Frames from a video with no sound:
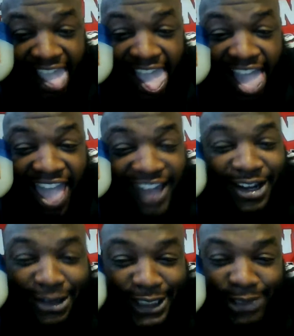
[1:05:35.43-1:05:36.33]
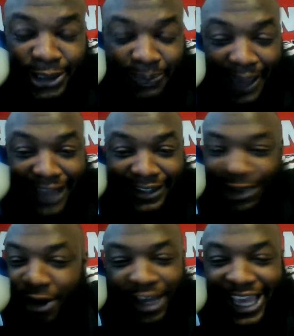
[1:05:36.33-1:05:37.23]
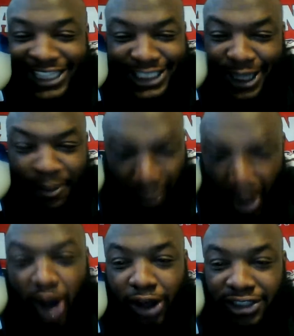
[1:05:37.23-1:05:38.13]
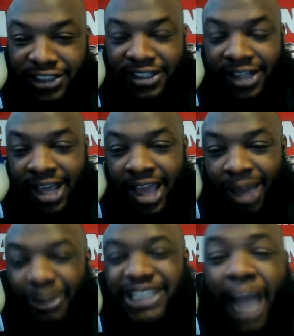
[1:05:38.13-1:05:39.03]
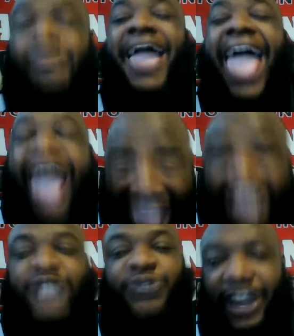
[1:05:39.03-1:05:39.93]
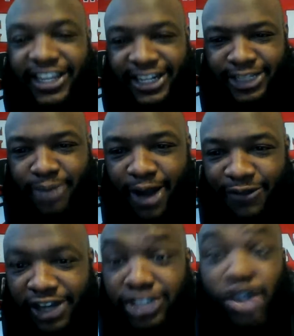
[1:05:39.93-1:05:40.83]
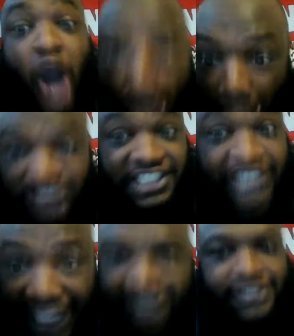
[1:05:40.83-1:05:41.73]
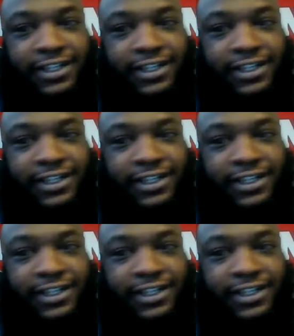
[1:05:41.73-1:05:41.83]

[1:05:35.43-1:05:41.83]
Ain't no disrespect, no gay shit, pause. But y'all been ass fucking these motherfuckers all season.